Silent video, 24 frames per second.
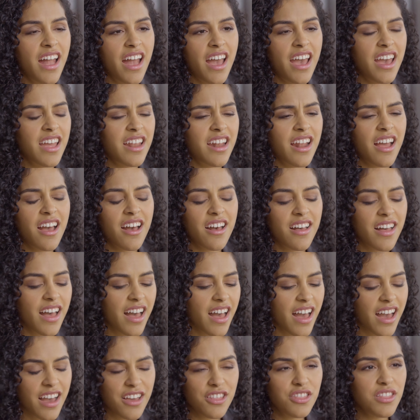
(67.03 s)
And
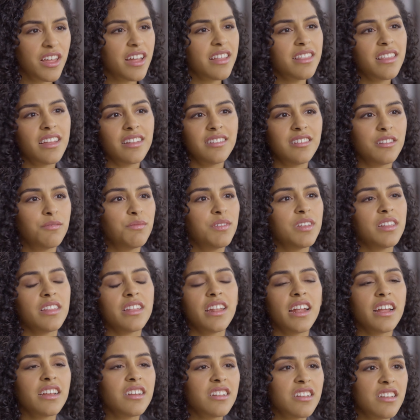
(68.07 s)
I thought that's something that
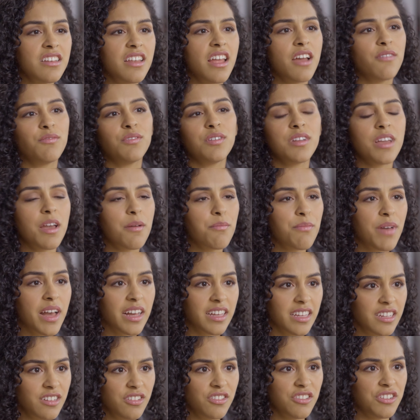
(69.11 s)
I could never get
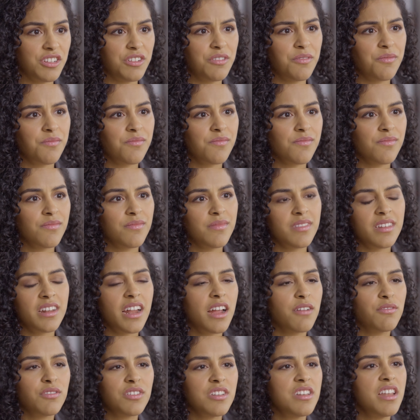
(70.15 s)
back into, that
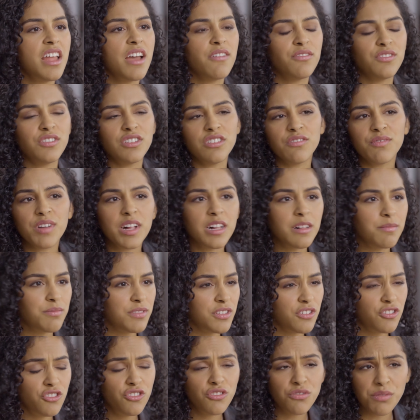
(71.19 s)
I would never develop the
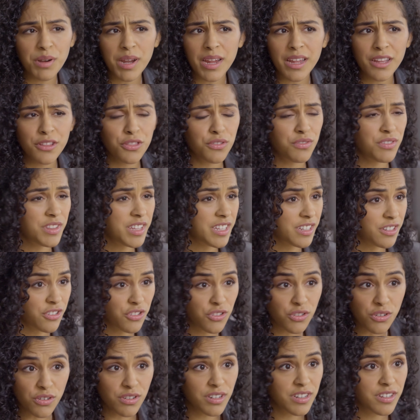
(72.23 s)
strength or the
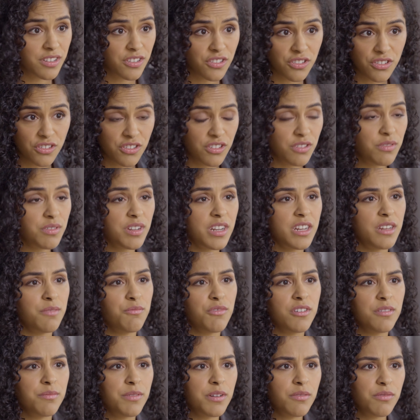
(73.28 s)
endurance to do it
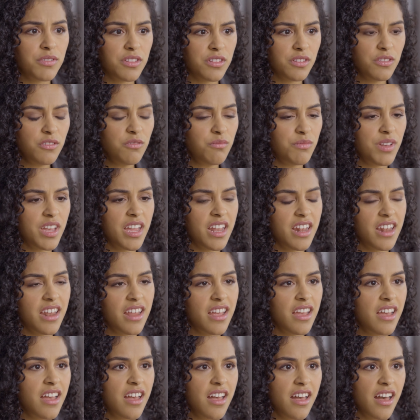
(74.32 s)
anymore. But with Lumen,
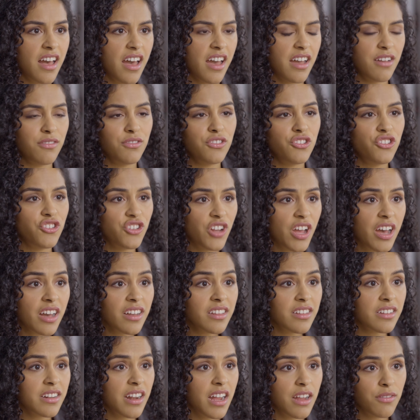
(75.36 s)
I was shocked
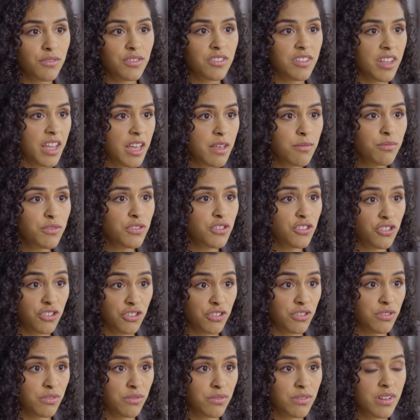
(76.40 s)
that I was able
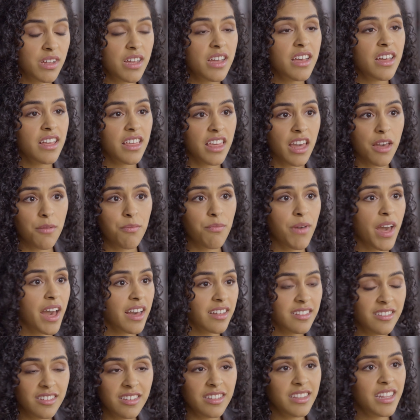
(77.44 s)
to get
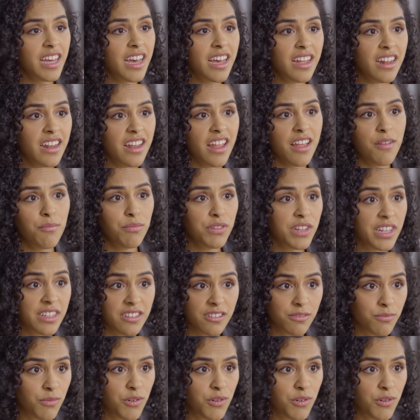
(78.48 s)
back to that plus